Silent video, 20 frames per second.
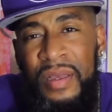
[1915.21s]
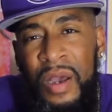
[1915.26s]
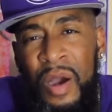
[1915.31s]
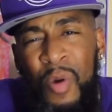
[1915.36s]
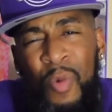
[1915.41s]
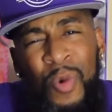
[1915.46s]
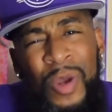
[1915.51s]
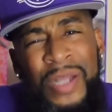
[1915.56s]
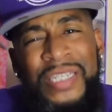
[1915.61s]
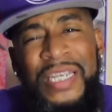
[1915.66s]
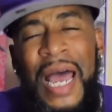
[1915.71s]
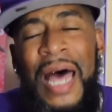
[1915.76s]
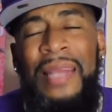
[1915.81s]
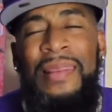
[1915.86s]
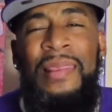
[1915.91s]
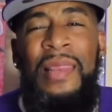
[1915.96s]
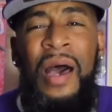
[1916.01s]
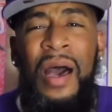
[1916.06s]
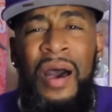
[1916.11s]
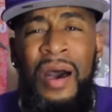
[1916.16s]
which I
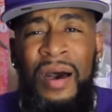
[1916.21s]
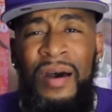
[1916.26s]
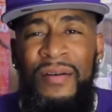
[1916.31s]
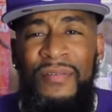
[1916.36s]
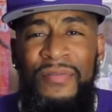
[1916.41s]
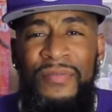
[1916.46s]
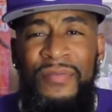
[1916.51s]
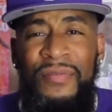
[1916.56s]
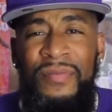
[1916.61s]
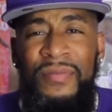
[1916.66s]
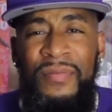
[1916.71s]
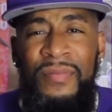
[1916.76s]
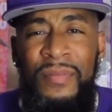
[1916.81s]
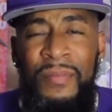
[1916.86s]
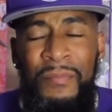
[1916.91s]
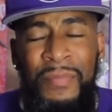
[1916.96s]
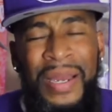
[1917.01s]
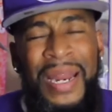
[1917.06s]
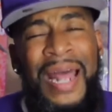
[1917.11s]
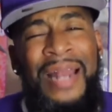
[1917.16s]
love,
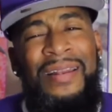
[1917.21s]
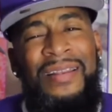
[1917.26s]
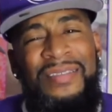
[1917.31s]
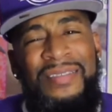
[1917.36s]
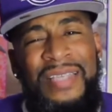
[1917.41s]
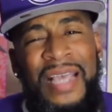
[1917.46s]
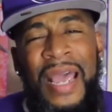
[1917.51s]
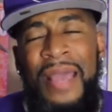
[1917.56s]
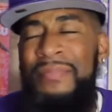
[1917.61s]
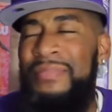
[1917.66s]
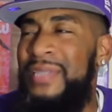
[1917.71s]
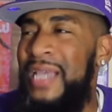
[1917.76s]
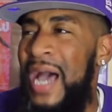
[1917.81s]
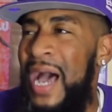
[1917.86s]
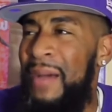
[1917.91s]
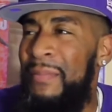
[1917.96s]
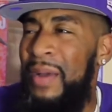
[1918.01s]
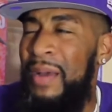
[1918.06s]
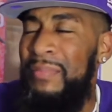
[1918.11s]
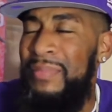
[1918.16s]
but at the same
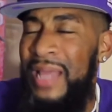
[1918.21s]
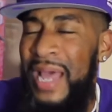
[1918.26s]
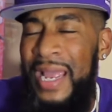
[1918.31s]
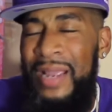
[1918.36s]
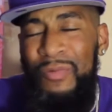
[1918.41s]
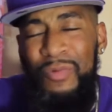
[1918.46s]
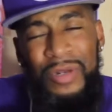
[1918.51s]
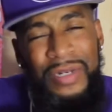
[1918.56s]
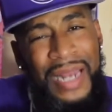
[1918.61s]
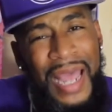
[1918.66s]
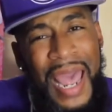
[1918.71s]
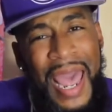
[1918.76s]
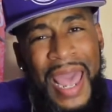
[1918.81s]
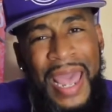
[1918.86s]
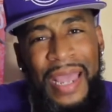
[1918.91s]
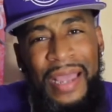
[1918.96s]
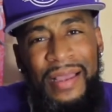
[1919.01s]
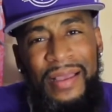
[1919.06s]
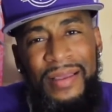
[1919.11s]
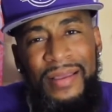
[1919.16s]
time, I'm like, well,
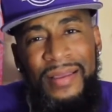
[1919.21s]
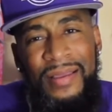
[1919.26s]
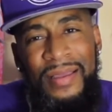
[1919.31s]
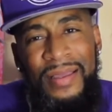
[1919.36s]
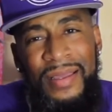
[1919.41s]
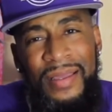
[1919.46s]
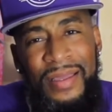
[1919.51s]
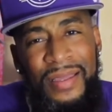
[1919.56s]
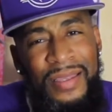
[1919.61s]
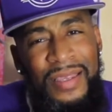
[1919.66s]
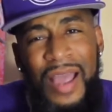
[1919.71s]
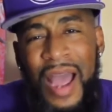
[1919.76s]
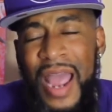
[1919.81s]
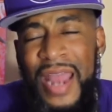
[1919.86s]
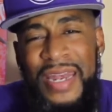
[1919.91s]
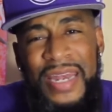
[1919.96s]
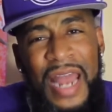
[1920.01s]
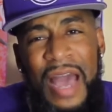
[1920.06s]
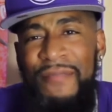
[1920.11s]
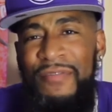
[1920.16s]
dang, y'all
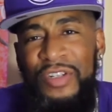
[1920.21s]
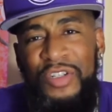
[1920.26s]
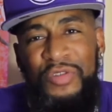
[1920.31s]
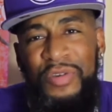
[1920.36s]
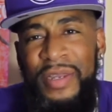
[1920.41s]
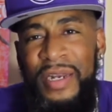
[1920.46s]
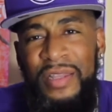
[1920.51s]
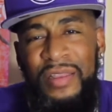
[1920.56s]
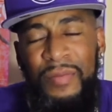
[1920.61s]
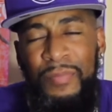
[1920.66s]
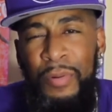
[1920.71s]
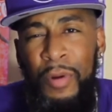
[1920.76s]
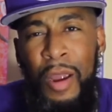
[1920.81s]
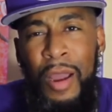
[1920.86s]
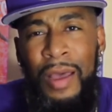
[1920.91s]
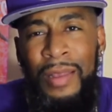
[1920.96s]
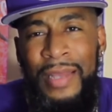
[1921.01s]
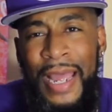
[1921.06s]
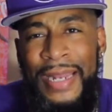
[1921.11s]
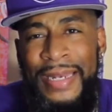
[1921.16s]
ain't never treated
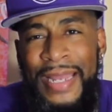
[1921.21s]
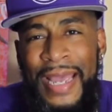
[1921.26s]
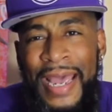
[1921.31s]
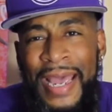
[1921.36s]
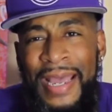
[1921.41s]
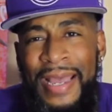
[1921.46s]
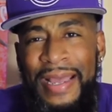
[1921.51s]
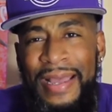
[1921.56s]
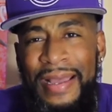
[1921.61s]
LeBron like that.